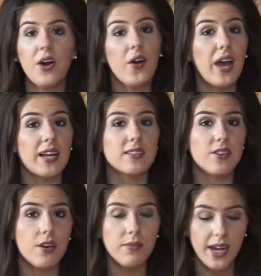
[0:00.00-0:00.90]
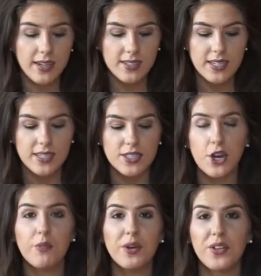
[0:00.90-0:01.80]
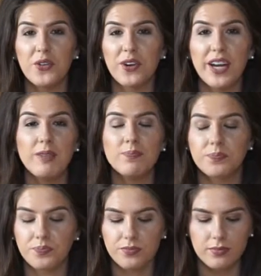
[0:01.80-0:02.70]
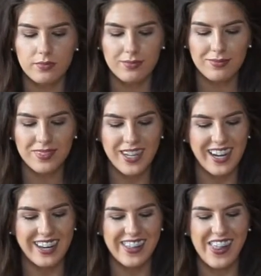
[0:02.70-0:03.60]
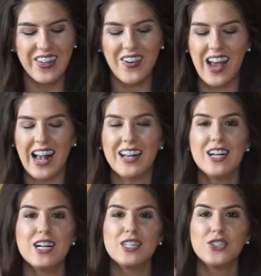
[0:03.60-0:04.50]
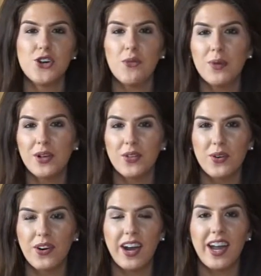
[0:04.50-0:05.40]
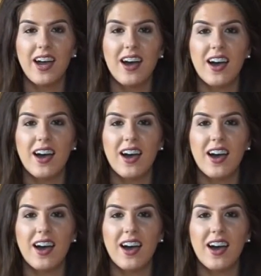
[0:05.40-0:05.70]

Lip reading: Okay, so up next is Soap and Glory. I did it the other way. Soap and Glory.